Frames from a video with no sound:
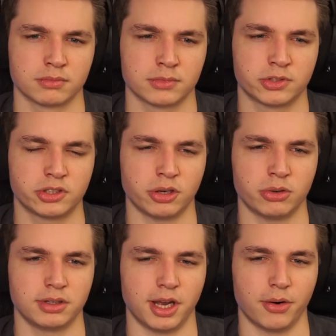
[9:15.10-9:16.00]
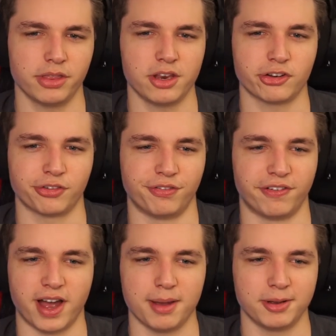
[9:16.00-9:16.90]
So, now are they just
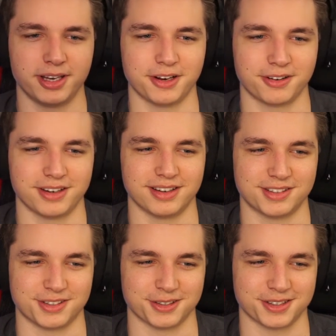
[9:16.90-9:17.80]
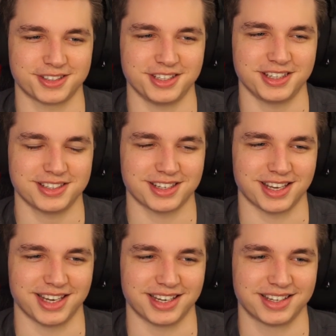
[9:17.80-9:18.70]
vibing here in Xerxes?
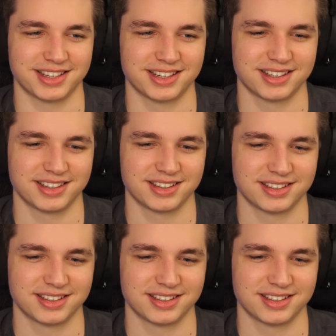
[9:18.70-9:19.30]
Like... You're blessed